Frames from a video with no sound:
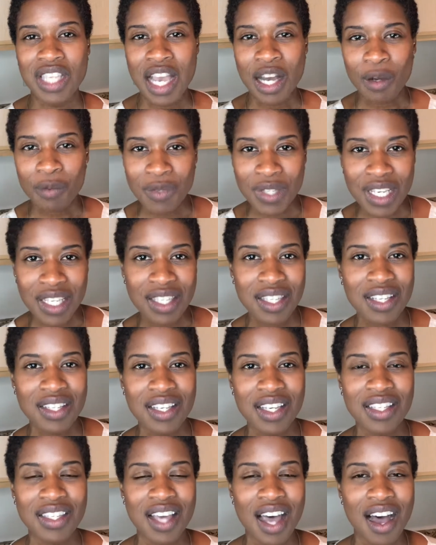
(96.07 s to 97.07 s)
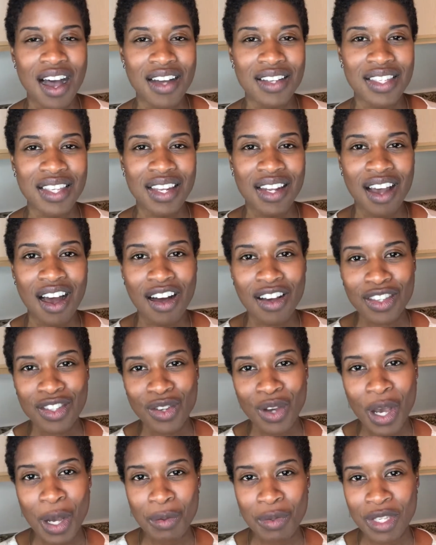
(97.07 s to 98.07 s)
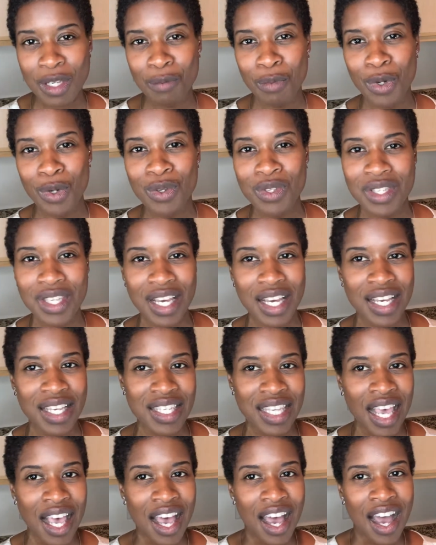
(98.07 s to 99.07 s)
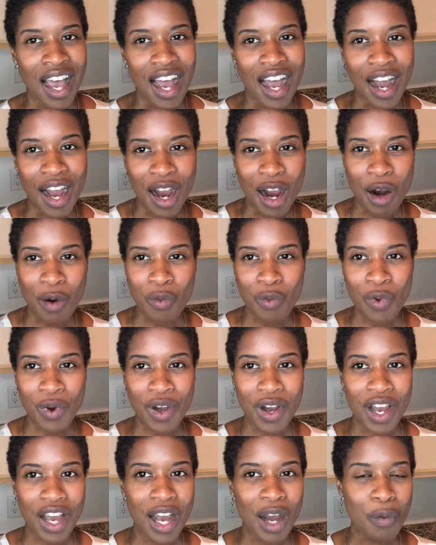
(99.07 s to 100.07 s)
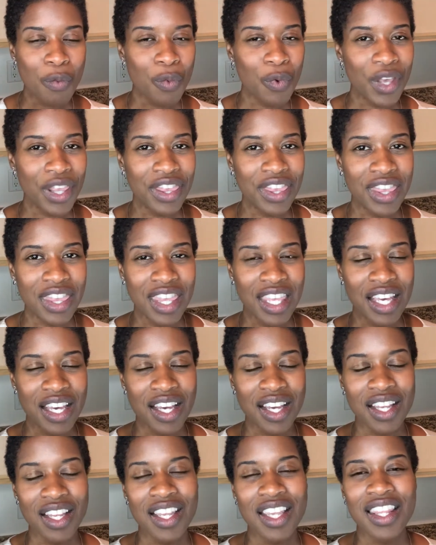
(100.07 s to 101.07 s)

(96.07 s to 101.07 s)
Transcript: helps us to detox and also helps to boost us um, up with the,